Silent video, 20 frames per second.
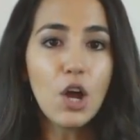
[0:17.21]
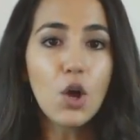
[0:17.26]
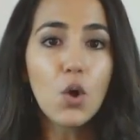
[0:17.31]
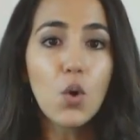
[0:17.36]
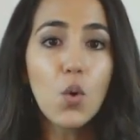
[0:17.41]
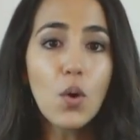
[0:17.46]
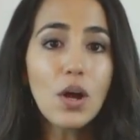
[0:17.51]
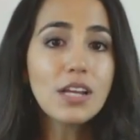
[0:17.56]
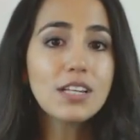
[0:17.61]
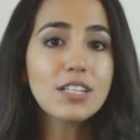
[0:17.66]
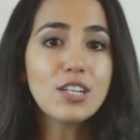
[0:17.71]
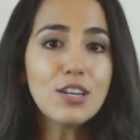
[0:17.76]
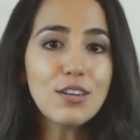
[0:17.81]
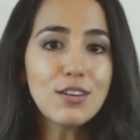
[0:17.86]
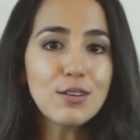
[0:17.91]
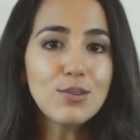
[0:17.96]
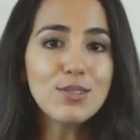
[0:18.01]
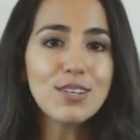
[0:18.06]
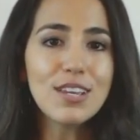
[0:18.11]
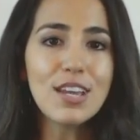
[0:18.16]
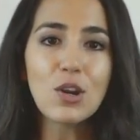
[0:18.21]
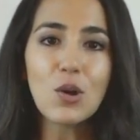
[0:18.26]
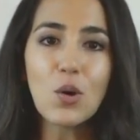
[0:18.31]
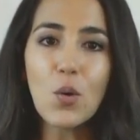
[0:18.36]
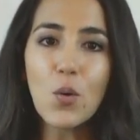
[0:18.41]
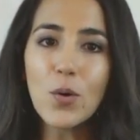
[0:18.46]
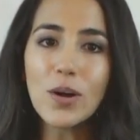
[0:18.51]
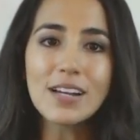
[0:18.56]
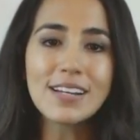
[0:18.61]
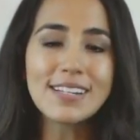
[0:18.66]
Quick to use and
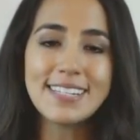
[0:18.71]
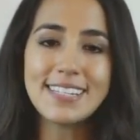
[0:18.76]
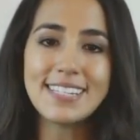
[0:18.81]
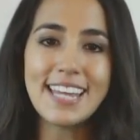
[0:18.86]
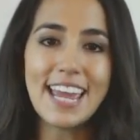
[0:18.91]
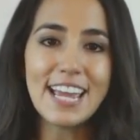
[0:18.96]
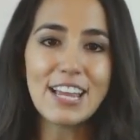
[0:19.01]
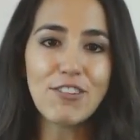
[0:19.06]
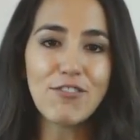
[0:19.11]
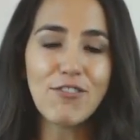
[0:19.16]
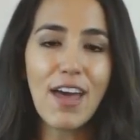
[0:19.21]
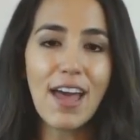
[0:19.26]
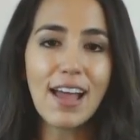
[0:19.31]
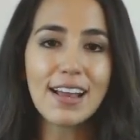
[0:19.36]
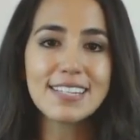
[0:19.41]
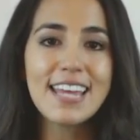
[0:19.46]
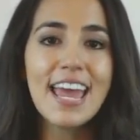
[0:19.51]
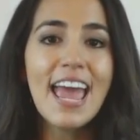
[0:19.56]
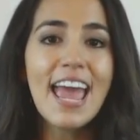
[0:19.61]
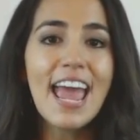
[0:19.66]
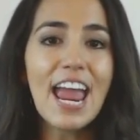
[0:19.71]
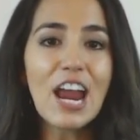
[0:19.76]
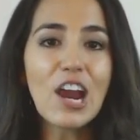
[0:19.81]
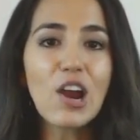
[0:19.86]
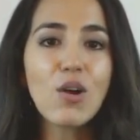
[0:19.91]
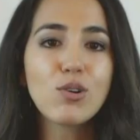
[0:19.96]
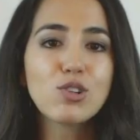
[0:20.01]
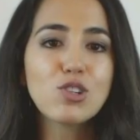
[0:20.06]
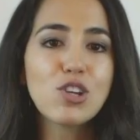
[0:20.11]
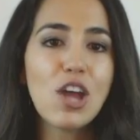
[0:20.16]
quick to take effect,
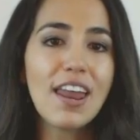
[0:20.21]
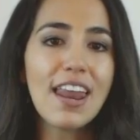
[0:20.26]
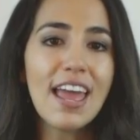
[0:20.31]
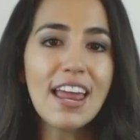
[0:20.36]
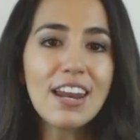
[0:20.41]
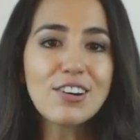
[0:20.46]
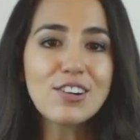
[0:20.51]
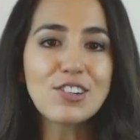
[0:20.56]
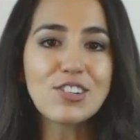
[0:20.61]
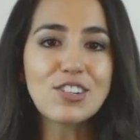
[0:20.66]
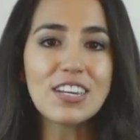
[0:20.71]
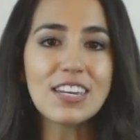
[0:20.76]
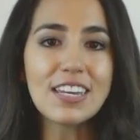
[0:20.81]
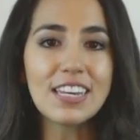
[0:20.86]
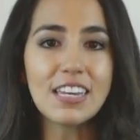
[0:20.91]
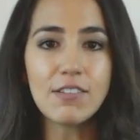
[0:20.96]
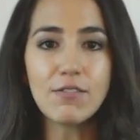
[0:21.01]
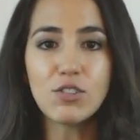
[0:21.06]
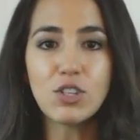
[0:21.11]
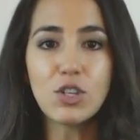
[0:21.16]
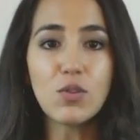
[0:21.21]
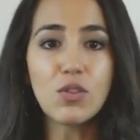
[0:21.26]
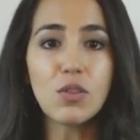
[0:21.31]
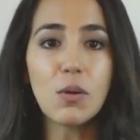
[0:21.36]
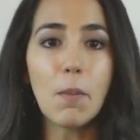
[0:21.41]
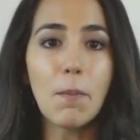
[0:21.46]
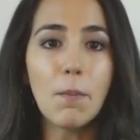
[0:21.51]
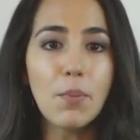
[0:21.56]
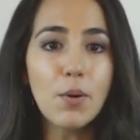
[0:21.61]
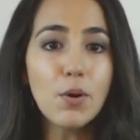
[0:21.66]
AeroShot Energy gives you the
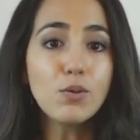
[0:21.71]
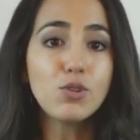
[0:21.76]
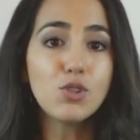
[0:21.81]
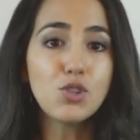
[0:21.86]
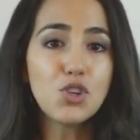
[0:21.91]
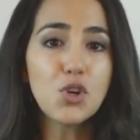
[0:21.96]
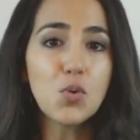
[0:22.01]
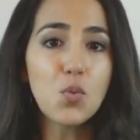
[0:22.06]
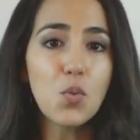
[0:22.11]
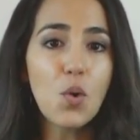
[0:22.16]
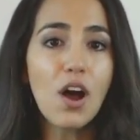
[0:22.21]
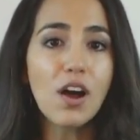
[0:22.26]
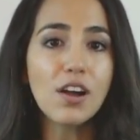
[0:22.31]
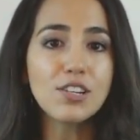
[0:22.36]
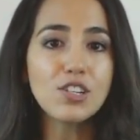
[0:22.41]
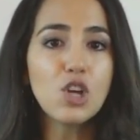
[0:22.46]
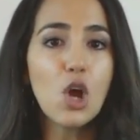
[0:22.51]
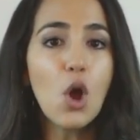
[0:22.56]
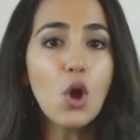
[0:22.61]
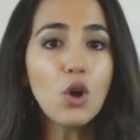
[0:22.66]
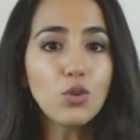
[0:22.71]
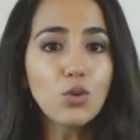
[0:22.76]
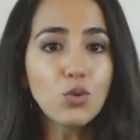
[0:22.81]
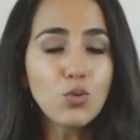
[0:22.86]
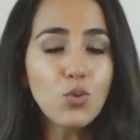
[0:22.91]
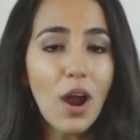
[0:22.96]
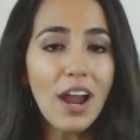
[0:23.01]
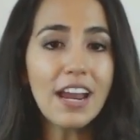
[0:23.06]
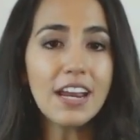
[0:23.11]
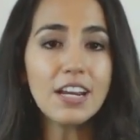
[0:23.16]
boost you want
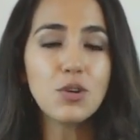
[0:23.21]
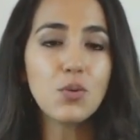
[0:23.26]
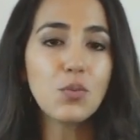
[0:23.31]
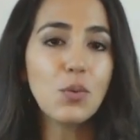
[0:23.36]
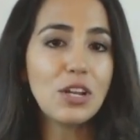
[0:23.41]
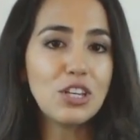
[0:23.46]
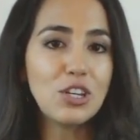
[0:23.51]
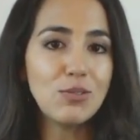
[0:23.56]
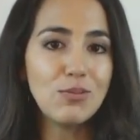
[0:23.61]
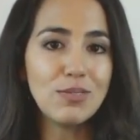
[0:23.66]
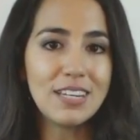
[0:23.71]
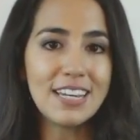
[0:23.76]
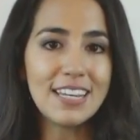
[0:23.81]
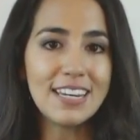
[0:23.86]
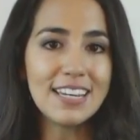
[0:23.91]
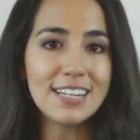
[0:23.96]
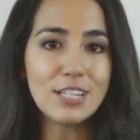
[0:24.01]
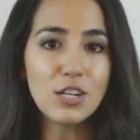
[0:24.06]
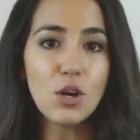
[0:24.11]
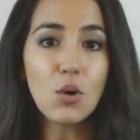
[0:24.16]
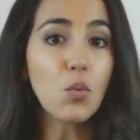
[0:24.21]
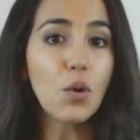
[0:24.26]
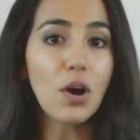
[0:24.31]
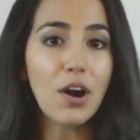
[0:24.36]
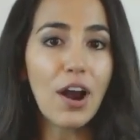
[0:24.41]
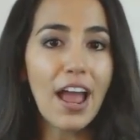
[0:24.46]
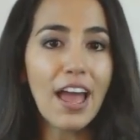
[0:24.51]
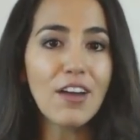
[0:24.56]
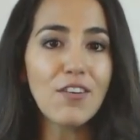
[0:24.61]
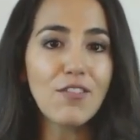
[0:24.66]
right when you need it,
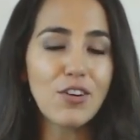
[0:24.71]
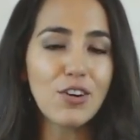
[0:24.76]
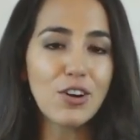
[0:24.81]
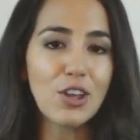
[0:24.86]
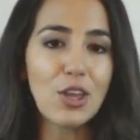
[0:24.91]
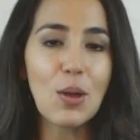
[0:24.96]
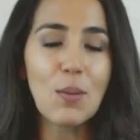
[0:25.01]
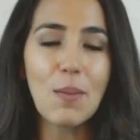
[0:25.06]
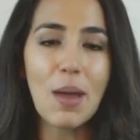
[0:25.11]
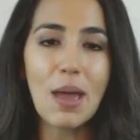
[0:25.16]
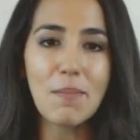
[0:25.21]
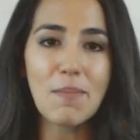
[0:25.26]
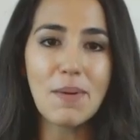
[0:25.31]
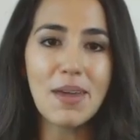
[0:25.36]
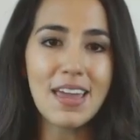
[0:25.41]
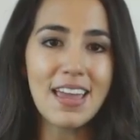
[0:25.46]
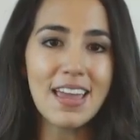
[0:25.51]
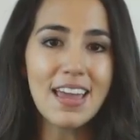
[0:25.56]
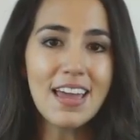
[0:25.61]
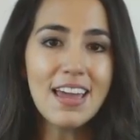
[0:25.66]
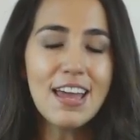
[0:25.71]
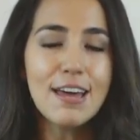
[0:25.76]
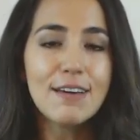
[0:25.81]
wherever you may be.